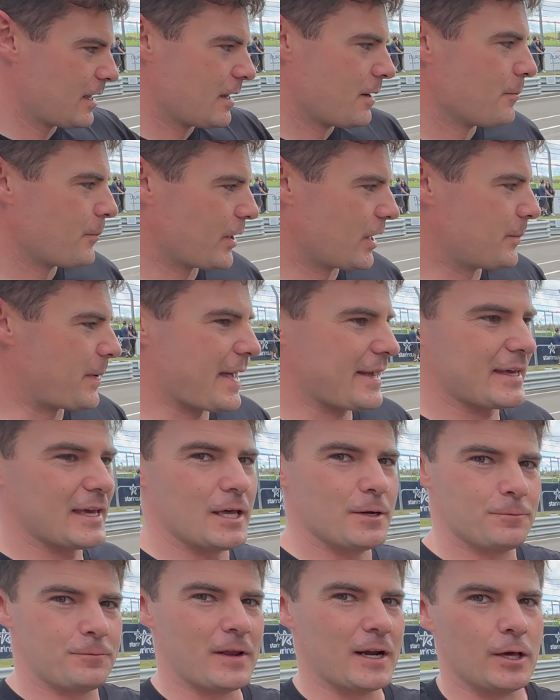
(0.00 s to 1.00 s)
put it back
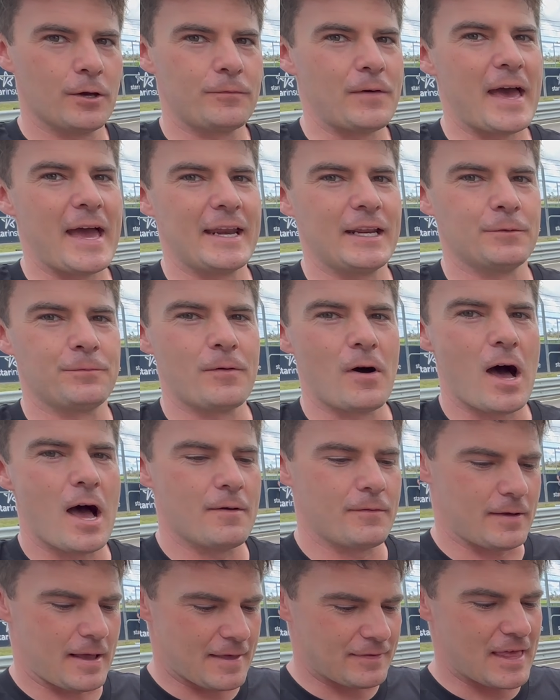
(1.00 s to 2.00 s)
in, fill it with
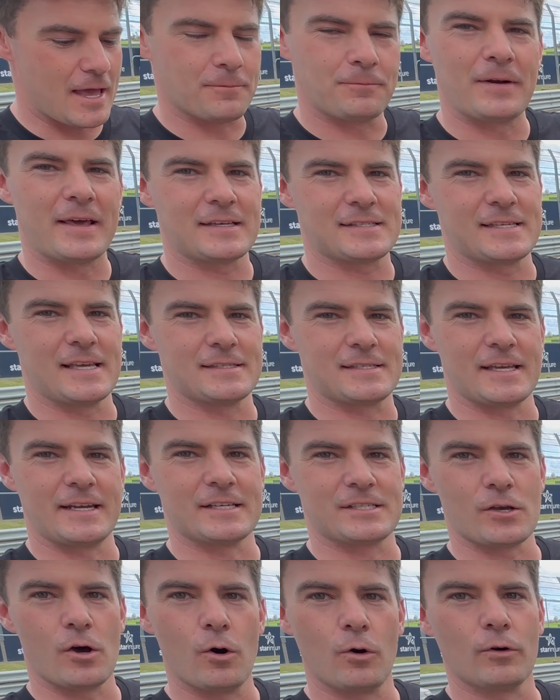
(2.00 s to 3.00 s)
85, and that flexes and
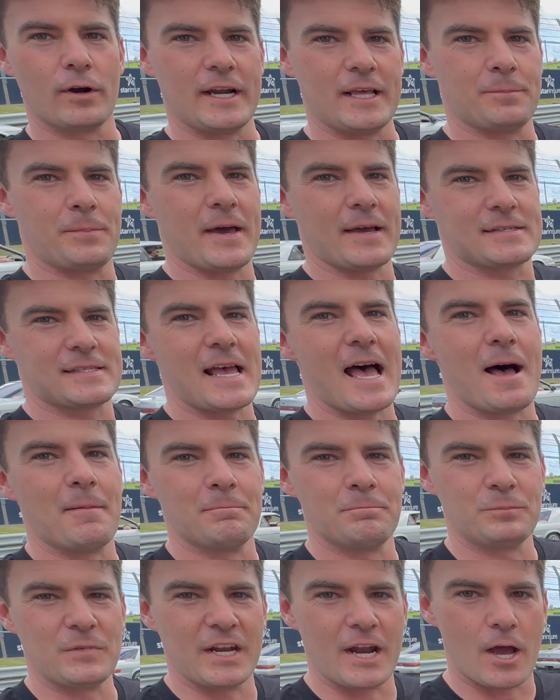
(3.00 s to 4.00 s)
it already picks up,
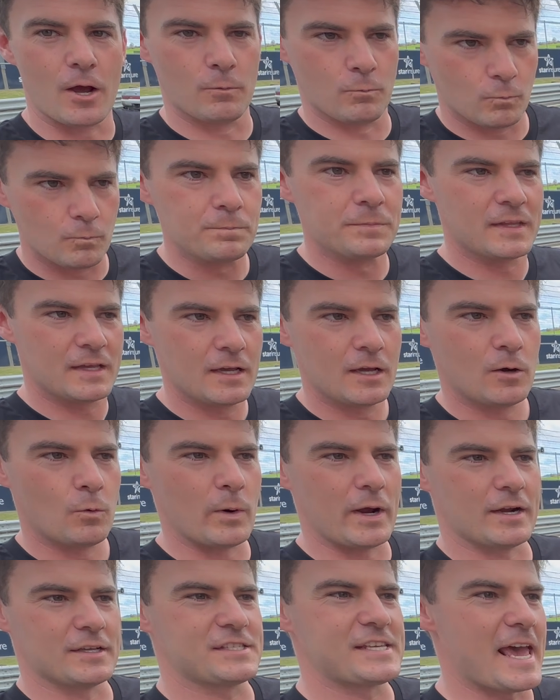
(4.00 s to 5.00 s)
you know,
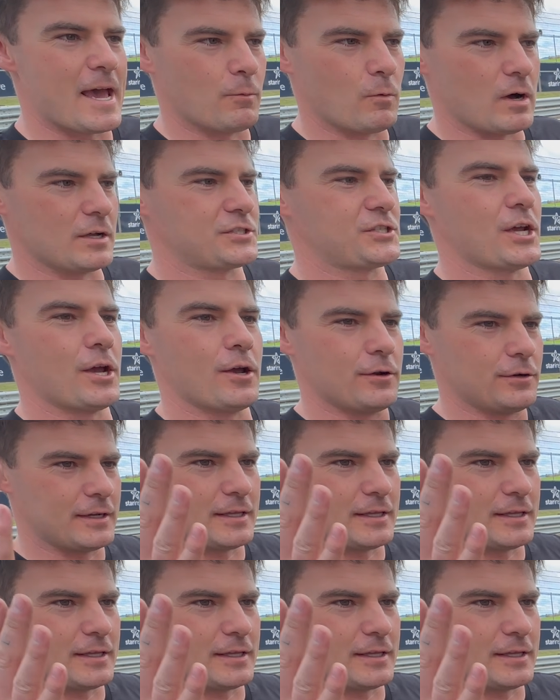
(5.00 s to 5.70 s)
where it's at, what to do. You